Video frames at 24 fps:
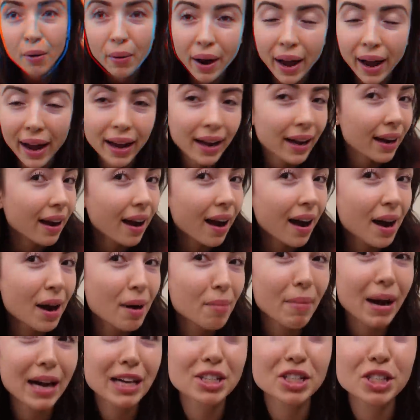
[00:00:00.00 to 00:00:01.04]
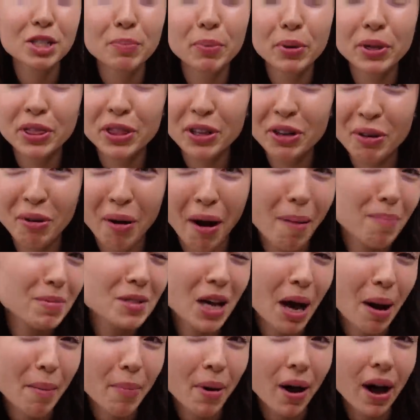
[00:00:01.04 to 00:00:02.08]
Okay, um, I just put the crop
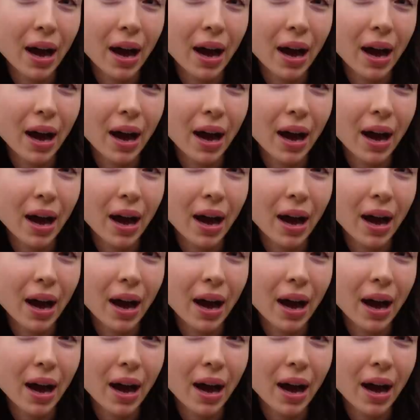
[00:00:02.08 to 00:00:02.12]
top